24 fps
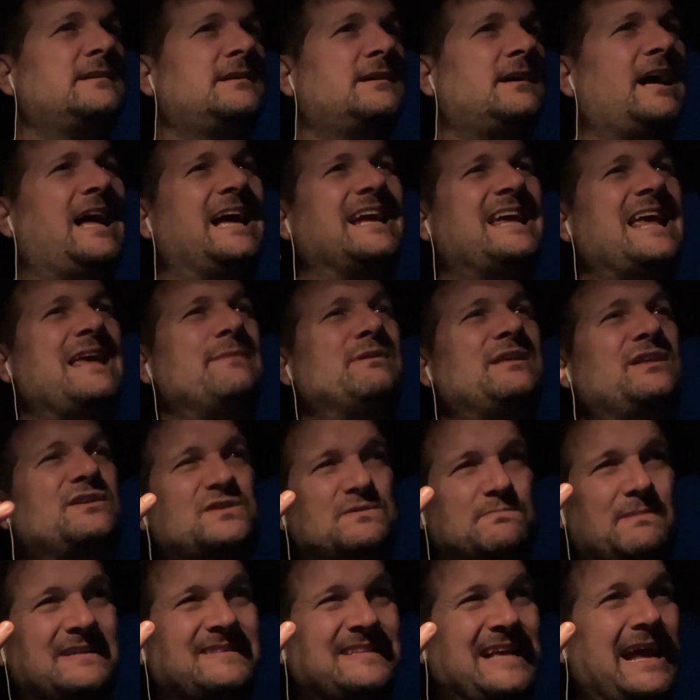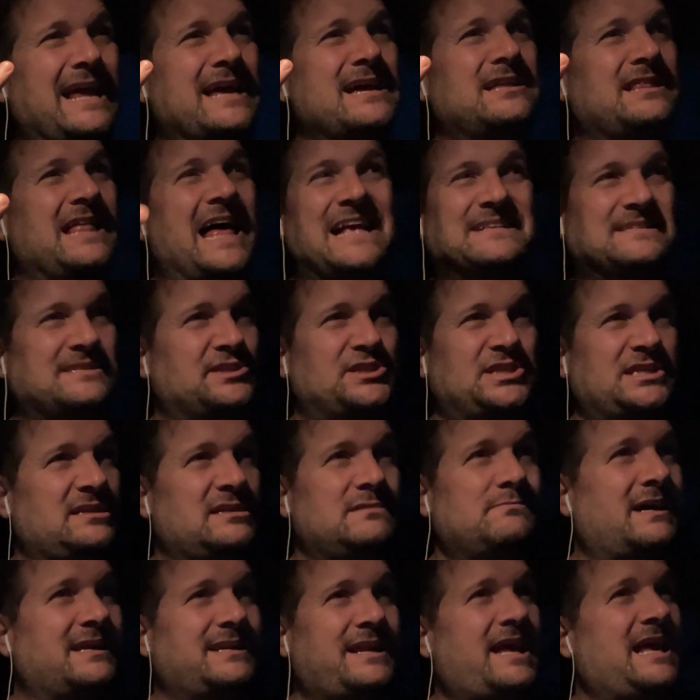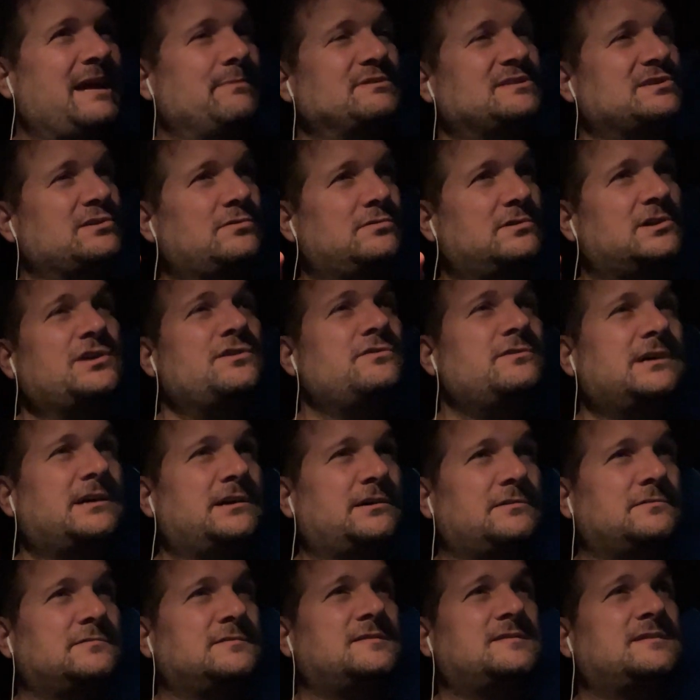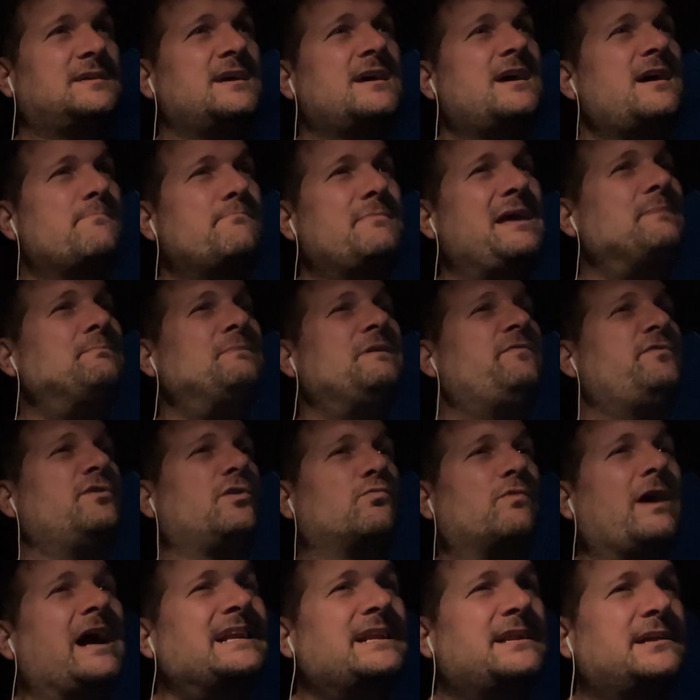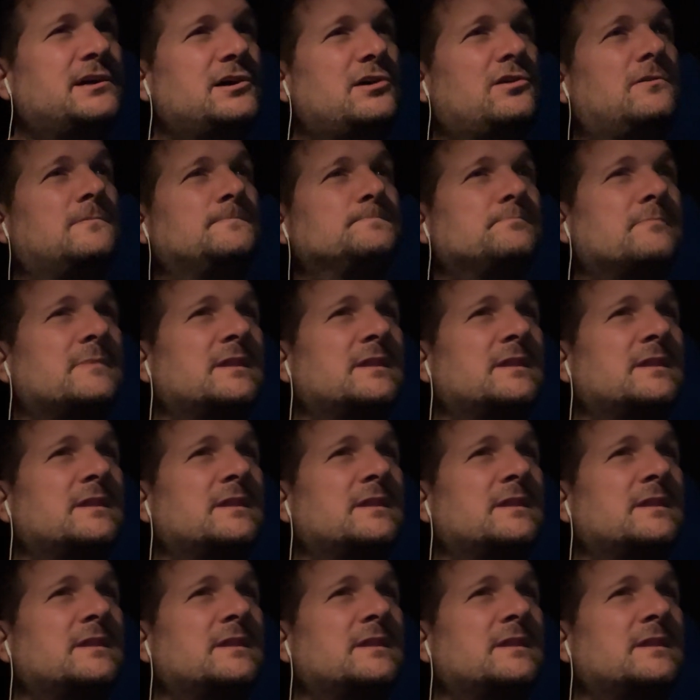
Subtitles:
I came in, this was my second class, and she knew my name. So kudos, made me feel right at home.